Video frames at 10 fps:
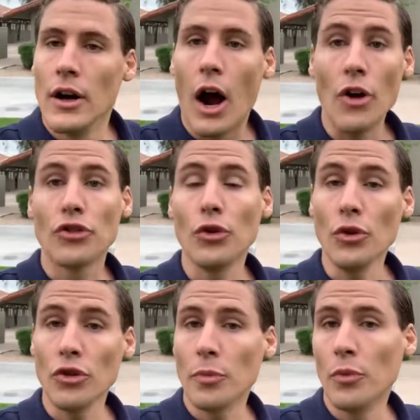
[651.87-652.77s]
Our
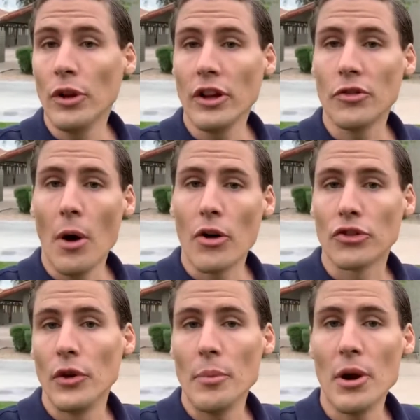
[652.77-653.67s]
school is really small,
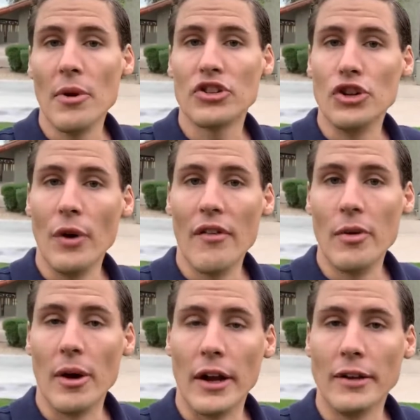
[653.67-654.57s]
so we pretty much knew
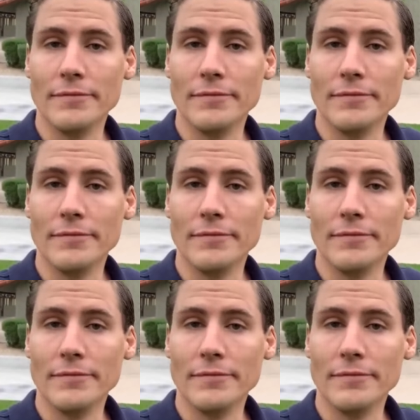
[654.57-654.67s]
everybody.